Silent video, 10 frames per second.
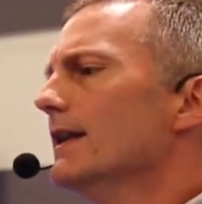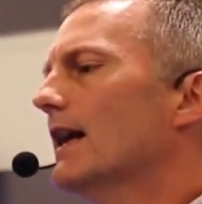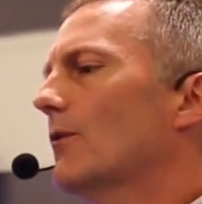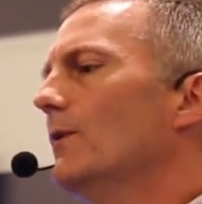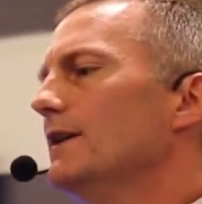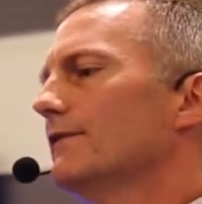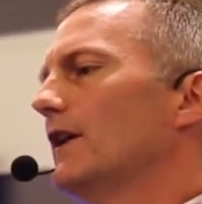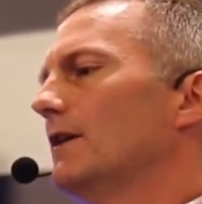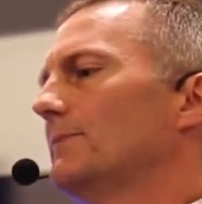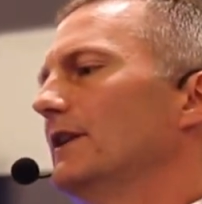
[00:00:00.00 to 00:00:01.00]
Now, we
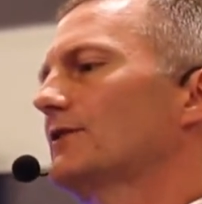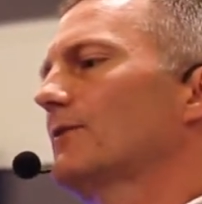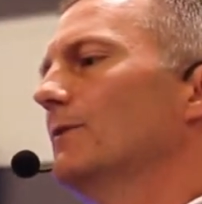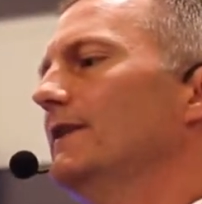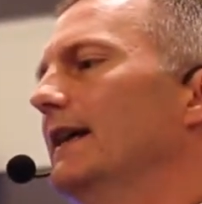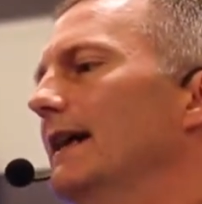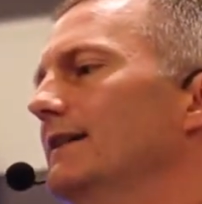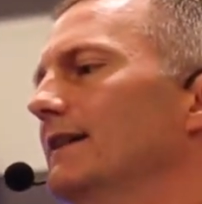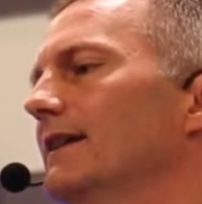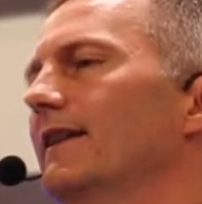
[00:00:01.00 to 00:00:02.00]
developed this with the
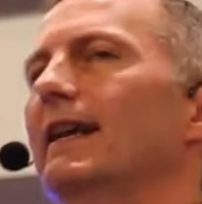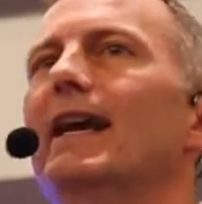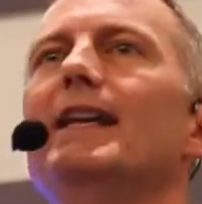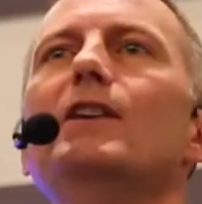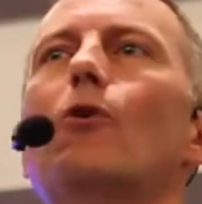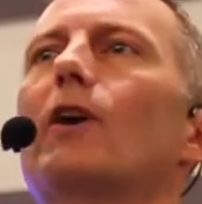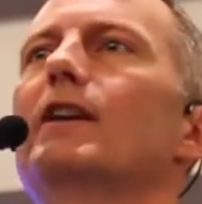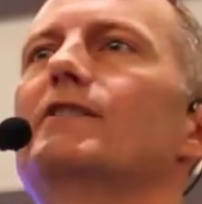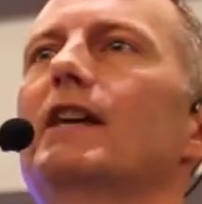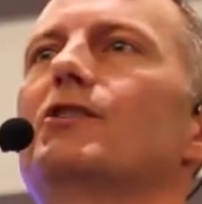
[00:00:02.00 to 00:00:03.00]
idea that any
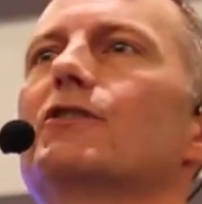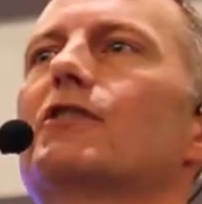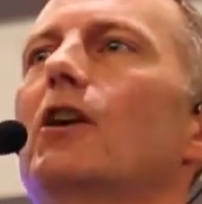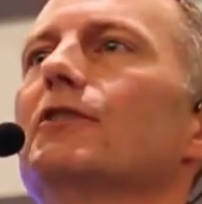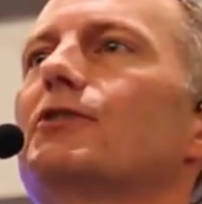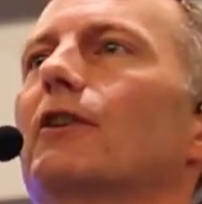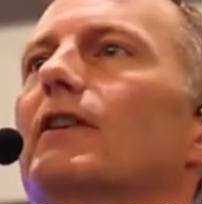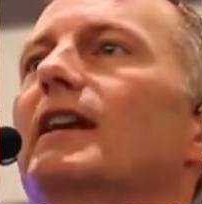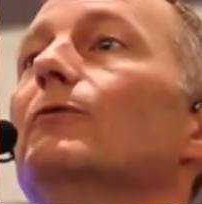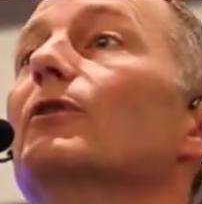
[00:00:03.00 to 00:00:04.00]
organization's
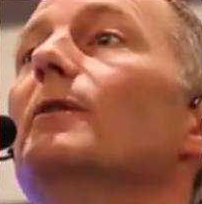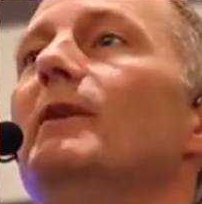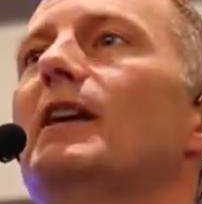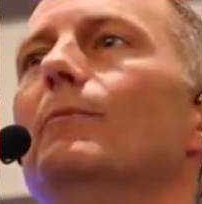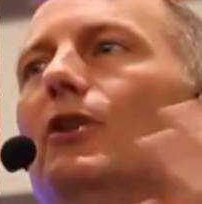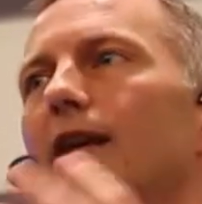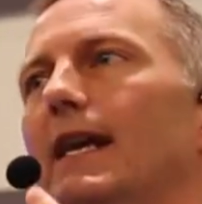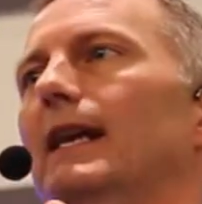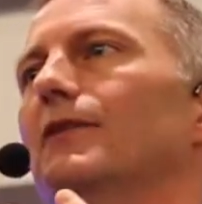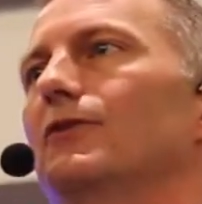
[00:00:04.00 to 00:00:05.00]
culture can really be
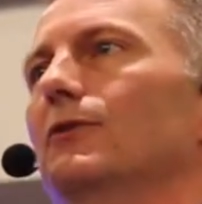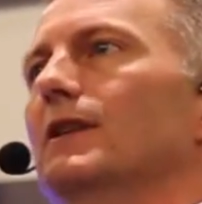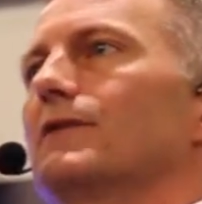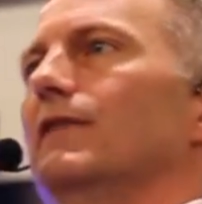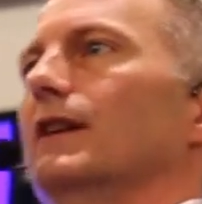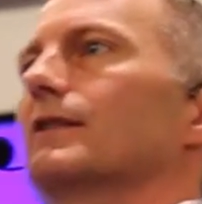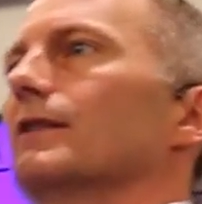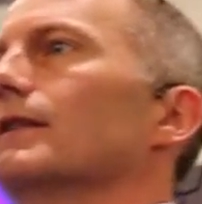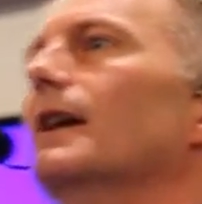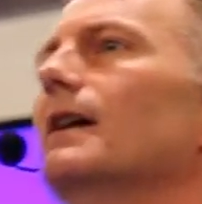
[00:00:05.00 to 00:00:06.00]
communicated through this
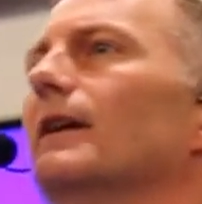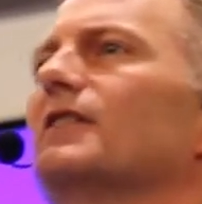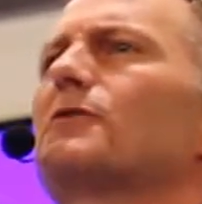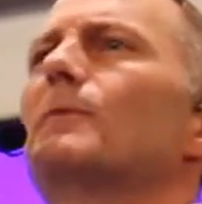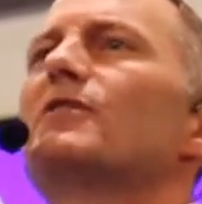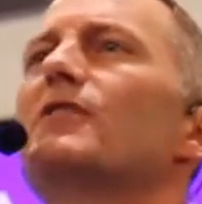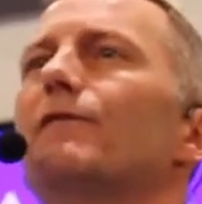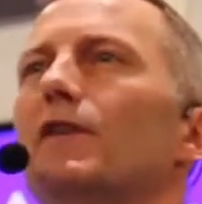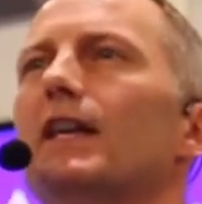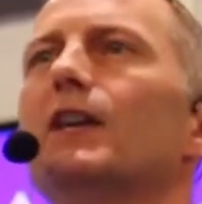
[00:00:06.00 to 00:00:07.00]
vehicle. Right? The
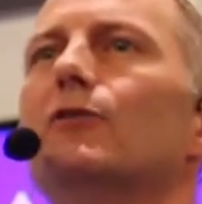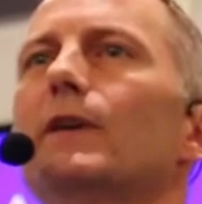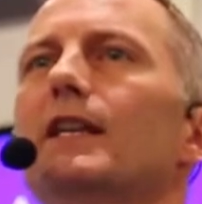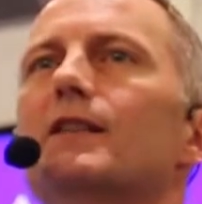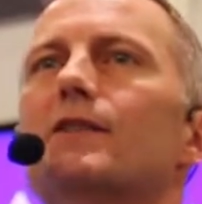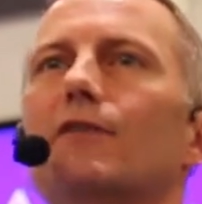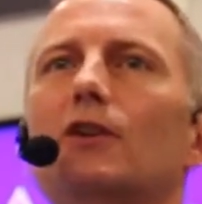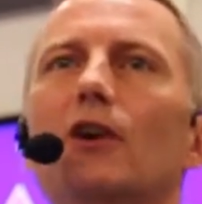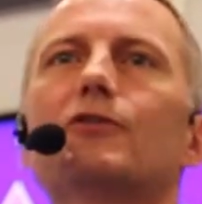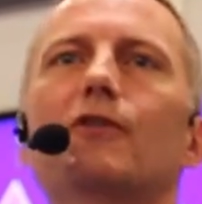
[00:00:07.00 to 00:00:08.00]
specific ingredients of the
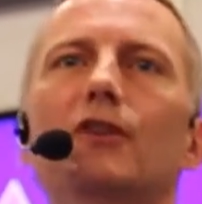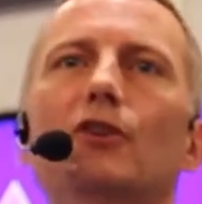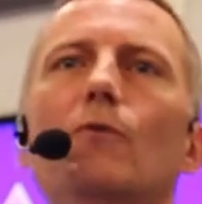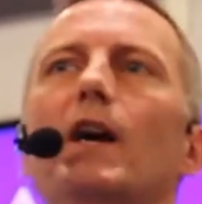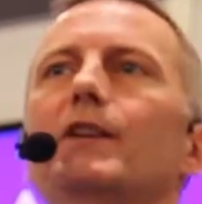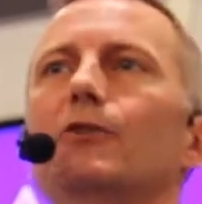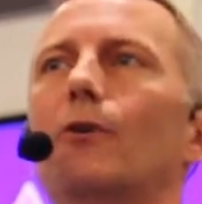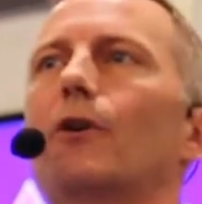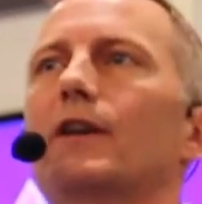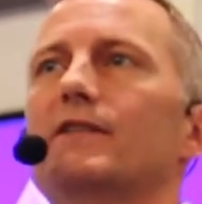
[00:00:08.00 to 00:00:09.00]
culture that you want in
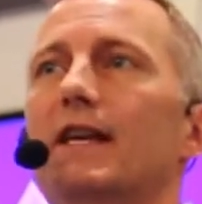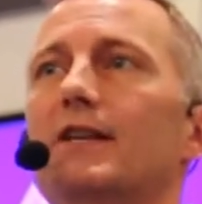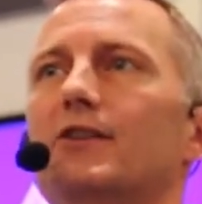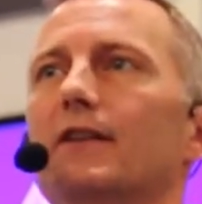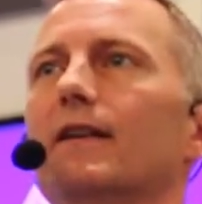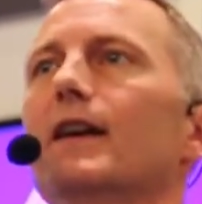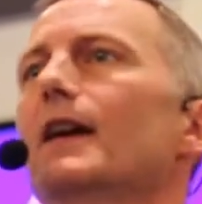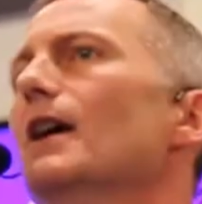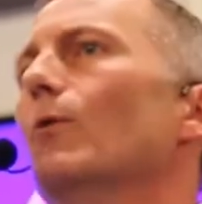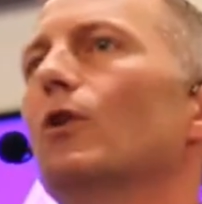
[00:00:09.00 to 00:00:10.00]
your organization
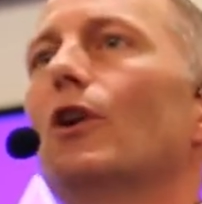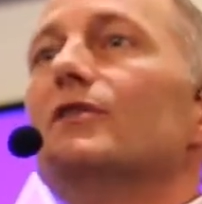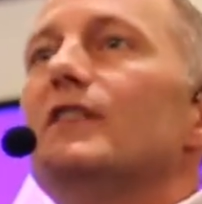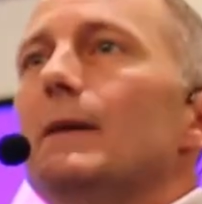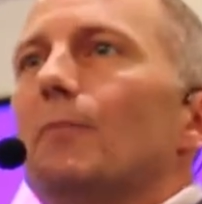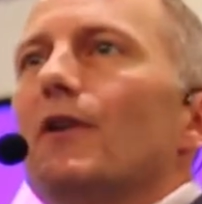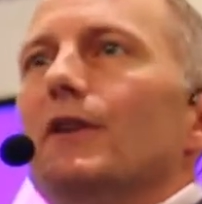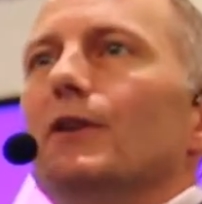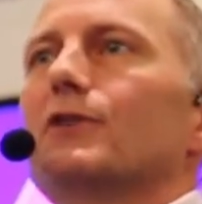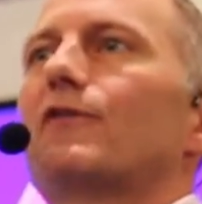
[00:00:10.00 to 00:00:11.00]
will go deeper
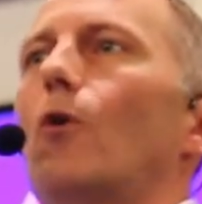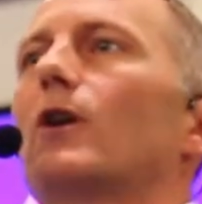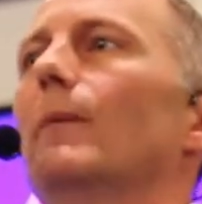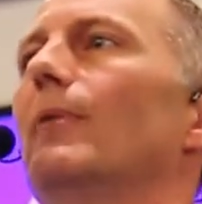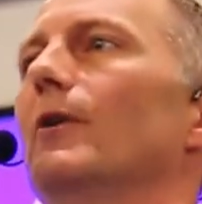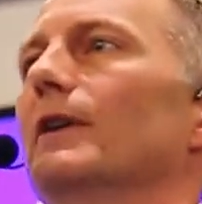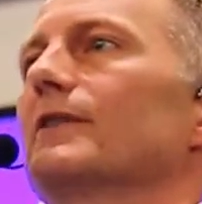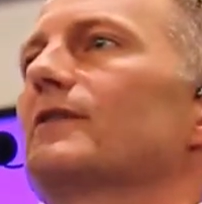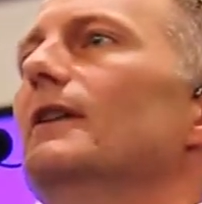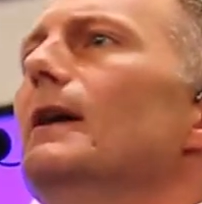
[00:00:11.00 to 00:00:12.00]
than those four
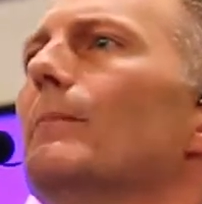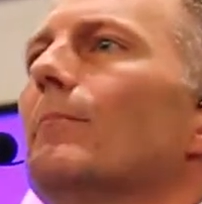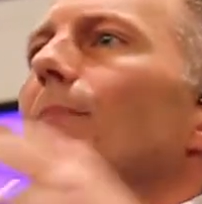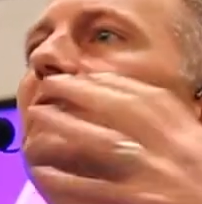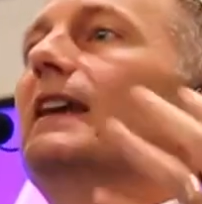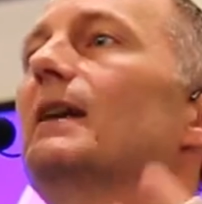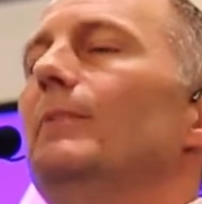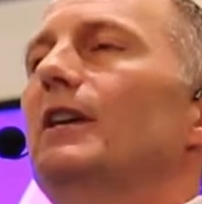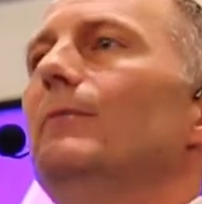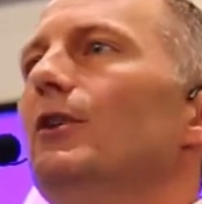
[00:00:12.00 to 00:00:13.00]
components, but they can
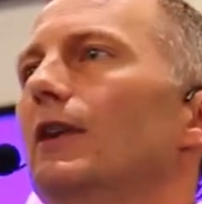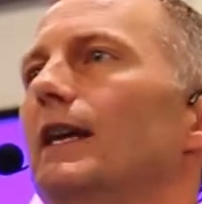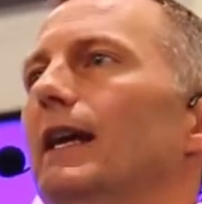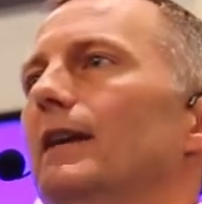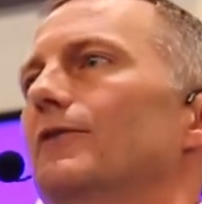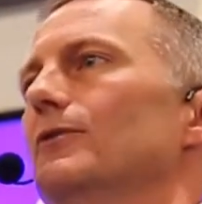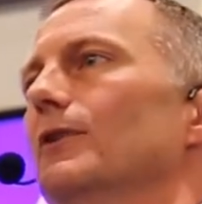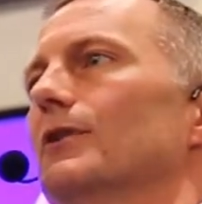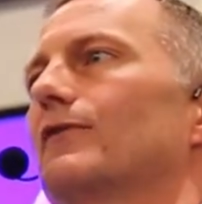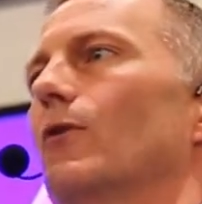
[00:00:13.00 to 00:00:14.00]
be communicated through
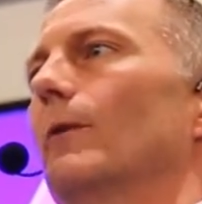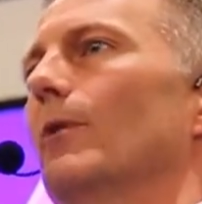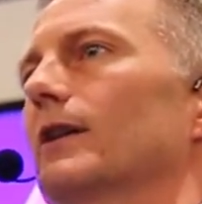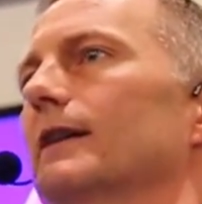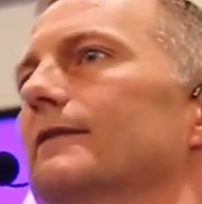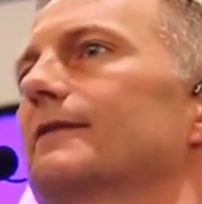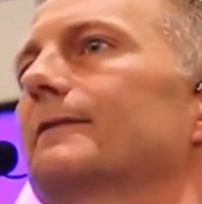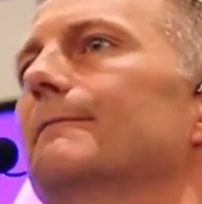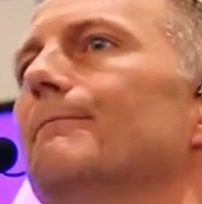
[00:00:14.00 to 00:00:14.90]
those four buckets.